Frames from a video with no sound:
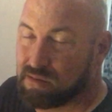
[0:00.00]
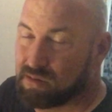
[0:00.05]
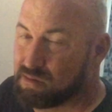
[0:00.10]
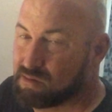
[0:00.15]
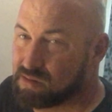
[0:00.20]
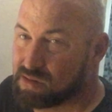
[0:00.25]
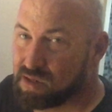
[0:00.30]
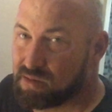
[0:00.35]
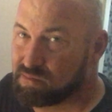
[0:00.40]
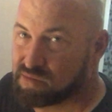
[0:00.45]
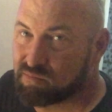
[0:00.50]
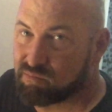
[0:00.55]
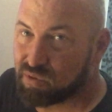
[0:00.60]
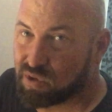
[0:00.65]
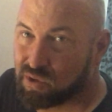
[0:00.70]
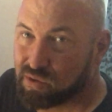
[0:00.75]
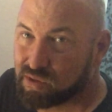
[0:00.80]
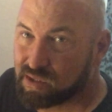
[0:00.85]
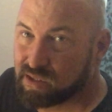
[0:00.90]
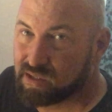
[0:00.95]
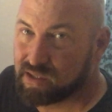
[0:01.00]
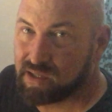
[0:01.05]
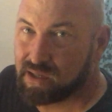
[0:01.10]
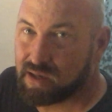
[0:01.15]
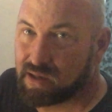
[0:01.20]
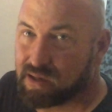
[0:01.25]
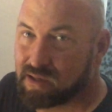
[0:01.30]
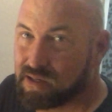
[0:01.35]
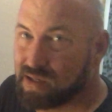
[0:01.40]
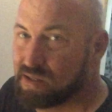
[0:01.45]
Something's broken
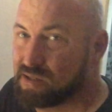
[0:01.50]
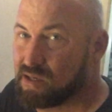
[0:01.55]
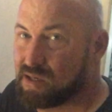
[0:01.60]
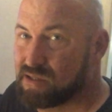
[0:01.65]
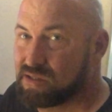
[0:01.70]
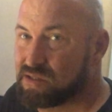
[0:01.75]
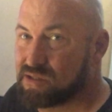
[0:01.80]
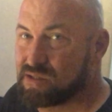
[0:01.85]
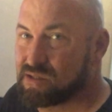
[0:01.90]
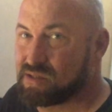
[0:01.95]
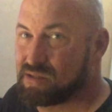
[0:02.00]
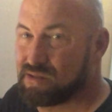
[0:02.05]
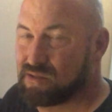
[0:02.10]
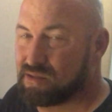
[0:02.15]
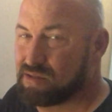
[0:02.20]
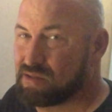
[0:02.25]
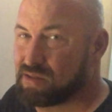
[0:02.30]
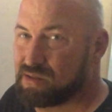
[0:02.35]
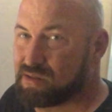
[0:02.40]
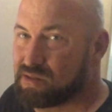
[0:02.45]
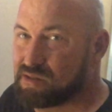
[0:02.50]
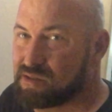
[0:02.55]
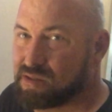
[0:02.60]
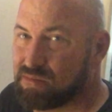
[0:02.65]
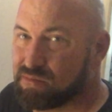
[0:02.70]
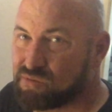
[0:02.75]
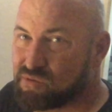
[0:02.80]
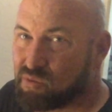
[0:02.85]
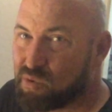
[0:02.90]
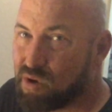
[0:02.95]
there. It's just,
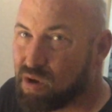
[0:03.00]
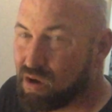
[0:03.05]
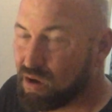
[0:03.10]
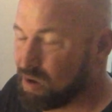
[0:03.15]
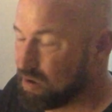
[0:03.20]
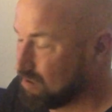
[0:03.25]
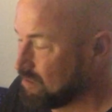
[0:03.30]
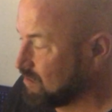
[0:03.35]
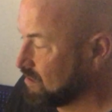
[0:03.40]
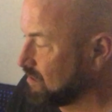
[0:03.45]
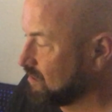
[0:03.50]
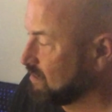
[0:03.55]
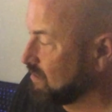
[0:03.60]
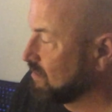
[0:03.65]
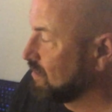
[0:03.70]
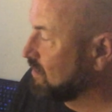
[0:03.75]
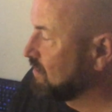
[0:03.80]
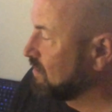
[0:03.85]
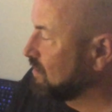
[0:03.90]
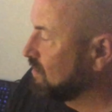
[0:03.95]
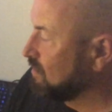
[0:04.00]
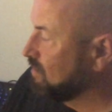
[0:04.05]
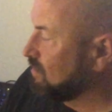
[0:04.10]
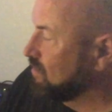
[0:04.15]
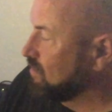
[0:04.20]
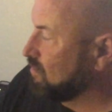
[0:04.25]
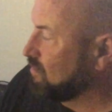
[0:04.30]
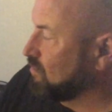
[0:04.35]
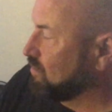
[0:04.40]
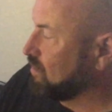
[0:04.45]
something's wrong.
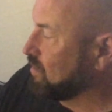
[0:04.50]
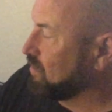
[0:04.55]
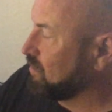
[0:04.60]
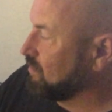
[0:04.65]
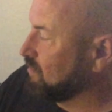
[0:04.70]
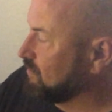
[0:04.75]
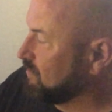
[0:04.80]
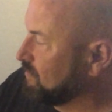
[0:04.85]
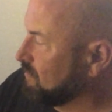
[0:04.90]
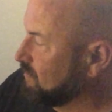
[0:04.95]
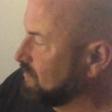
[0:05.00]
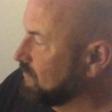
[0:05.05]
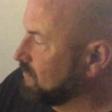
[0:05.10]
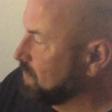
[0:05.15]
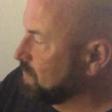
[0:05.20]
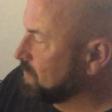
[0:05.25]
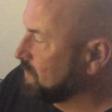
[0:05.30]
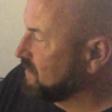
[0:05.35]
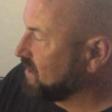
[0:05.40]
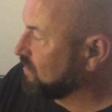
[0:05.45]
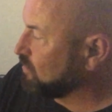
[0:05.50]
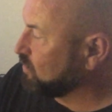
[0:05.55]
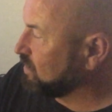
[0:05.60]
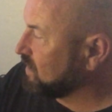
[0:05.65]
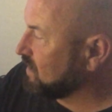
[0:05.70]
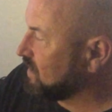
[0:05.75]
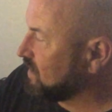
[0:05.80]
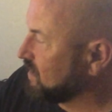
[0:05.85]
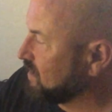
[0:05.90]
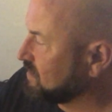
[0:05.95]
Well, I went
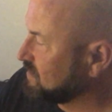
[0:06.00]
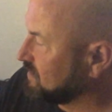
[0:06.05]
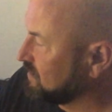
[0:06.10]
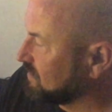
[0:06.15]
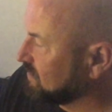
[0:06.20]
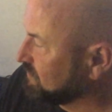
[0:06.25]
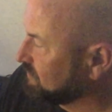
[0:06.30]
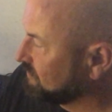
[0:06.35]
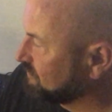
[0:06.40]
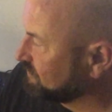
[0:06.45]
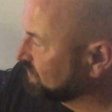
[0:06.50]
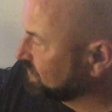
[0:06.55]
ahead and